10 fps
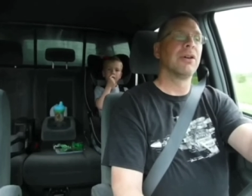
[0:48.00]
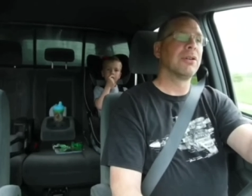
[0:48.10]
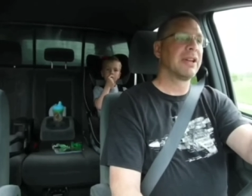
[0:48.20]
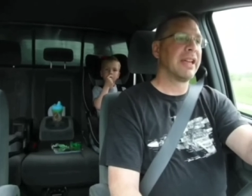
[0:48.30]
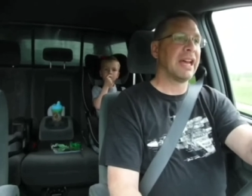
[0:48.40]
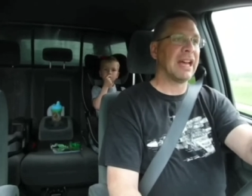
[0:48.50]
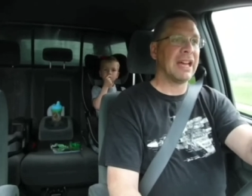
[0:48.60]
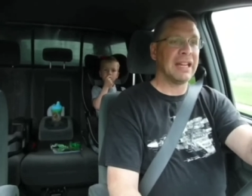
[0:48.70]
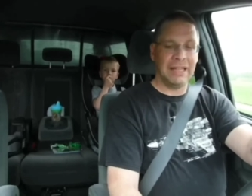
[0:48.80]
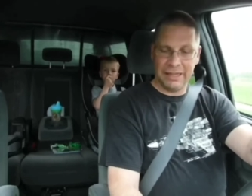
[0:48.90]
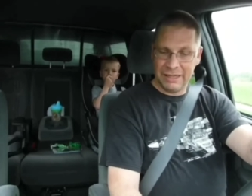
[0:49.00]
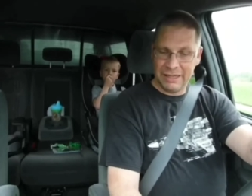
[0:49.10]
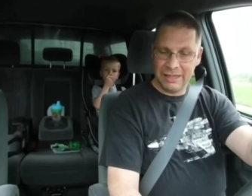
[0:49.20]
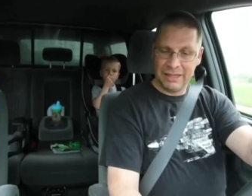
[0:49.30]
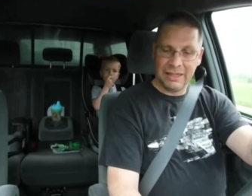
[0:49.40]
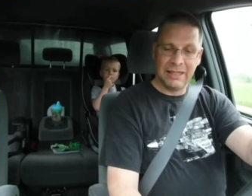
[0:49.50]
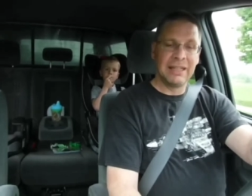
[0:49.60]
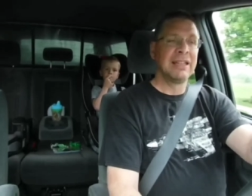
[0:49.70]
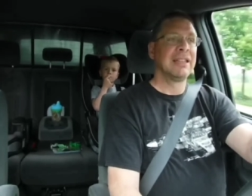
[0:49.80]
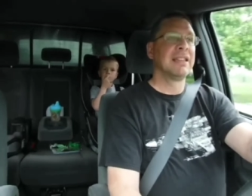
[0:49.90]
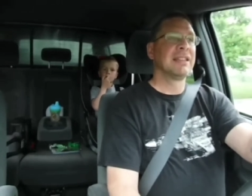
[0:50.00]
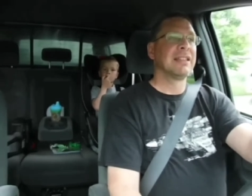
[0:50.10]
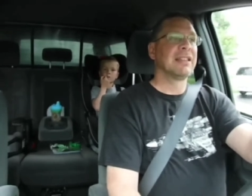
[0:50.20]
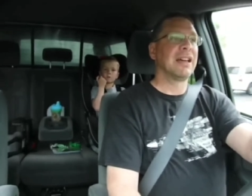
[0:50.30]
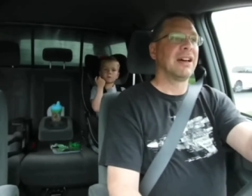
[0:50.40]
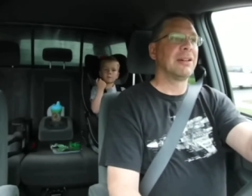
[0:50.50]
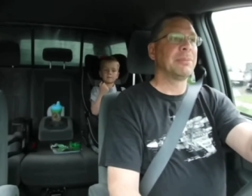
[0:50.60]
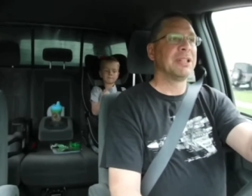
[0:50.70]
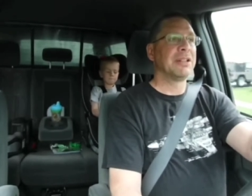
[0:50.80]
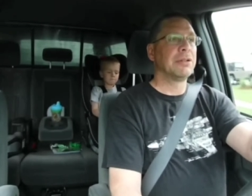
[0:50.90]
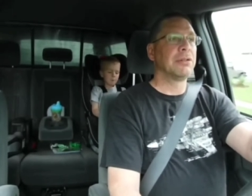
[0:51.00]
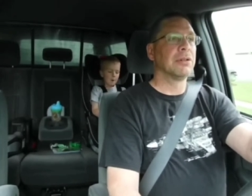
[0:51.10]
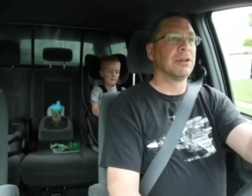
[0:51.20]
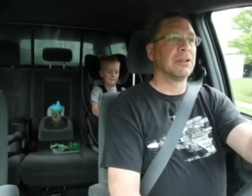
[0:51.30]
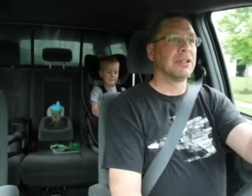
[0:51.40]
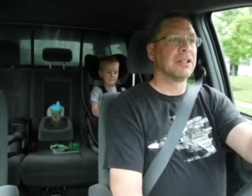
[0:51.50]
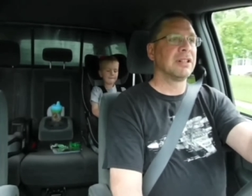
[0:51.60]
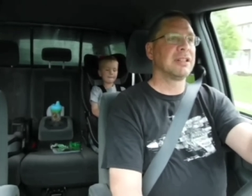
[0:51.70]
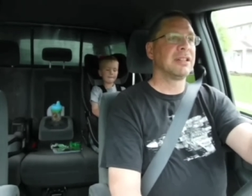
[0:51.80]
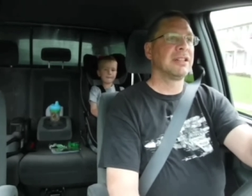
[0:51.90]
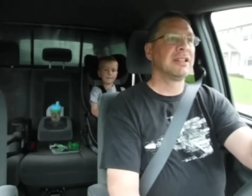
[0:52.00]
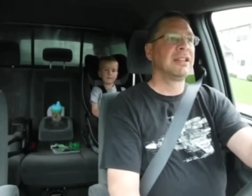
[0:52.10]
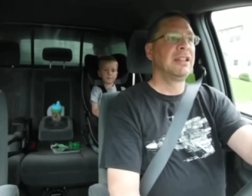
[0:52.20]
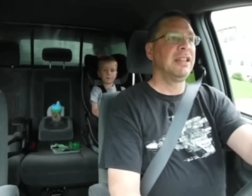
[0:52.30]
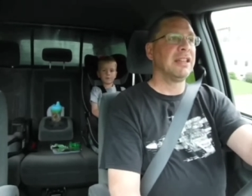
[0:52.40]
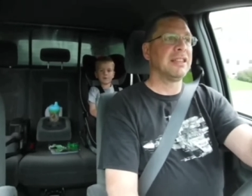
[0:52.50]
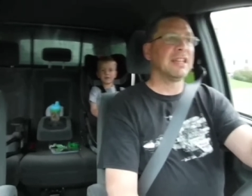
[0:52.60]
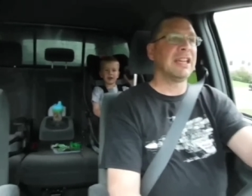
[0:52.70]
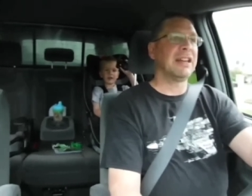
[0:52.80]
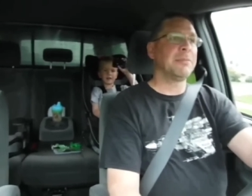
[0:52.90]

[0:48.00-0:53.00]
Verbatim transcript: Okay. That'll be cool, huh? Do you think